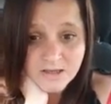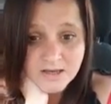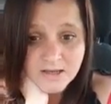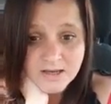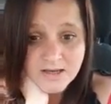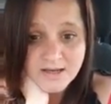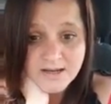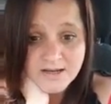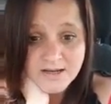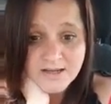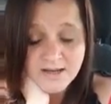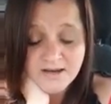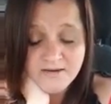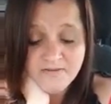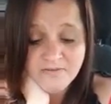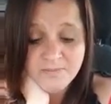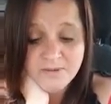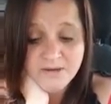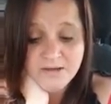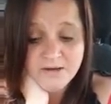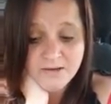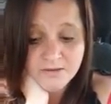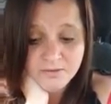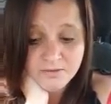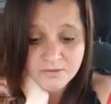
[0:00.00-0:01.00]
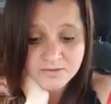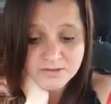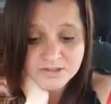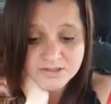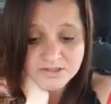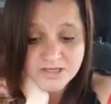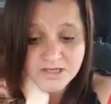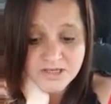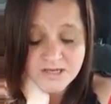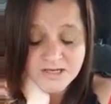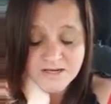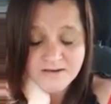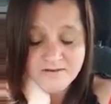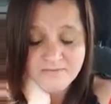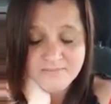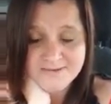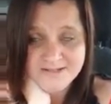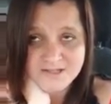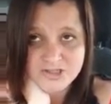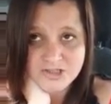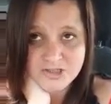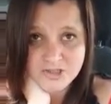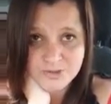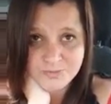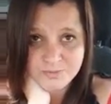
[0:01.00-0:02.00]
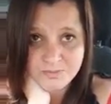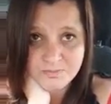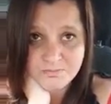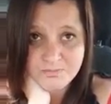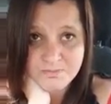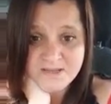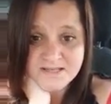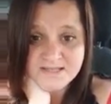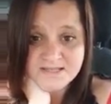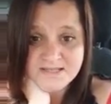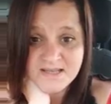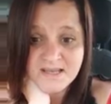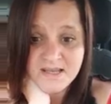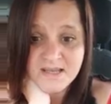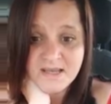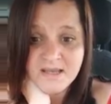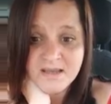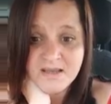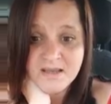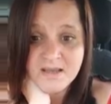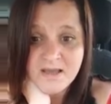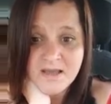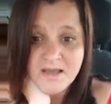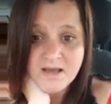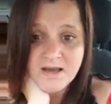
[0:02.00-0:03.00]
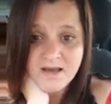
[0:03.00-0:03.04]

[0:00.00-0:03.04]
and I've been launching and I've been super busy